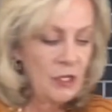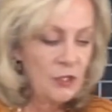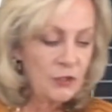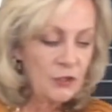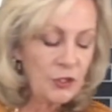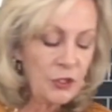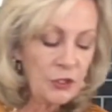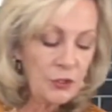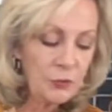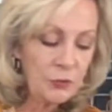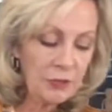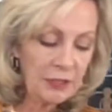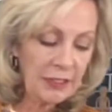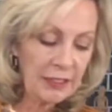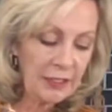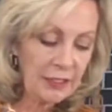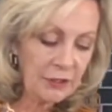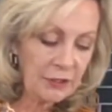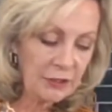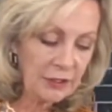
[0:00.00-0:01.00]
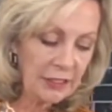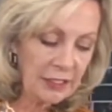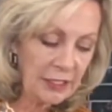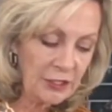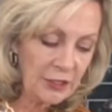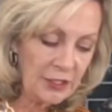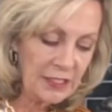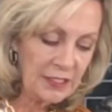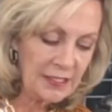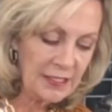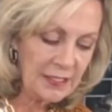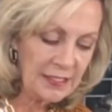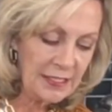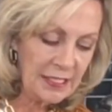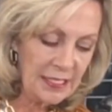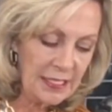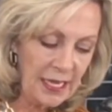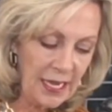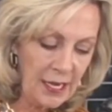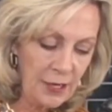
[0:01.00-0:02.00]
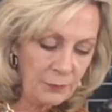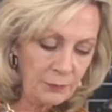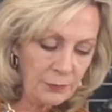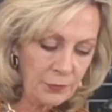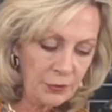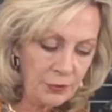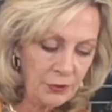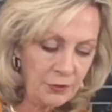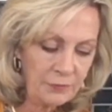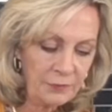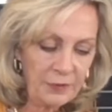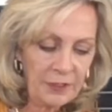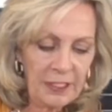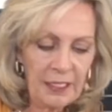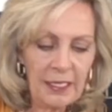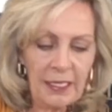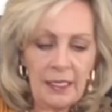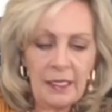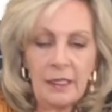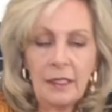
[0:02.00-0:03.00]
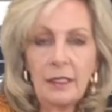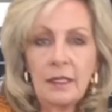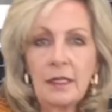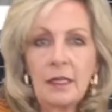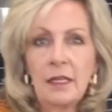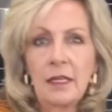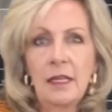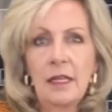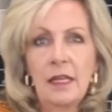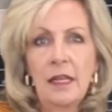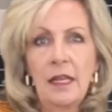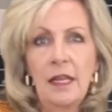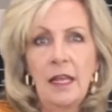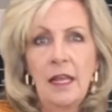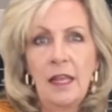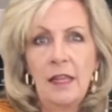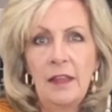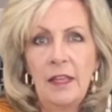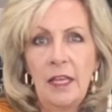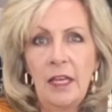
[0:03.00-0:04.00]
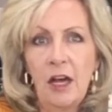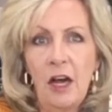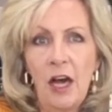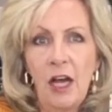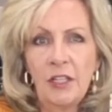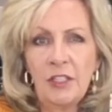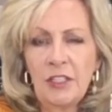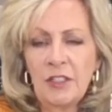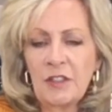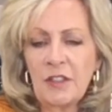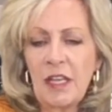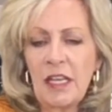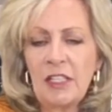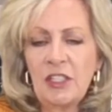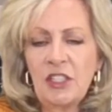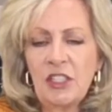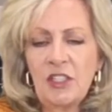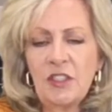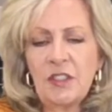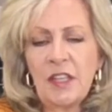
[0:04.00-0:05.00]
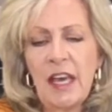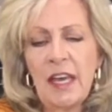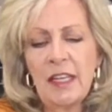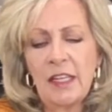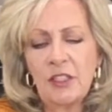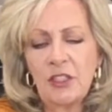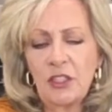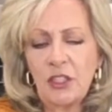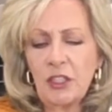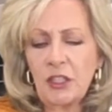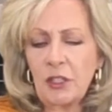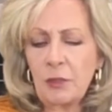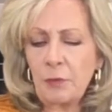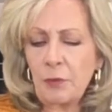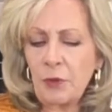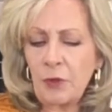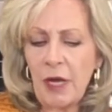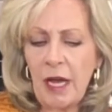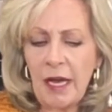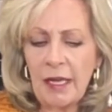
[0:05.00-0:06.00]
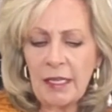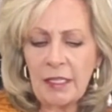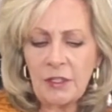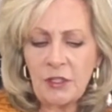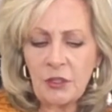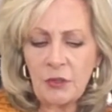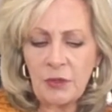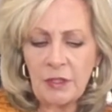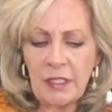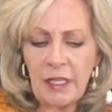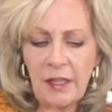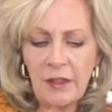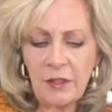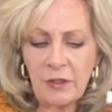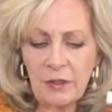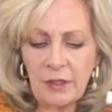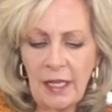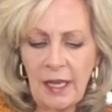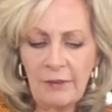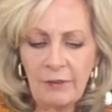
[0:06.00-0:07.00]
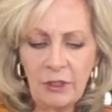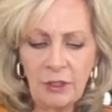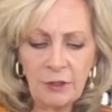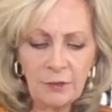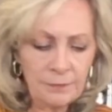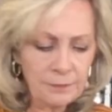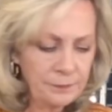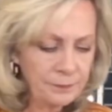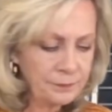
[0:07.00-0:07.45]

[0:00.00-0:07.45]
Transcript: So you can see how beautifully it just kind of took the burrata to another level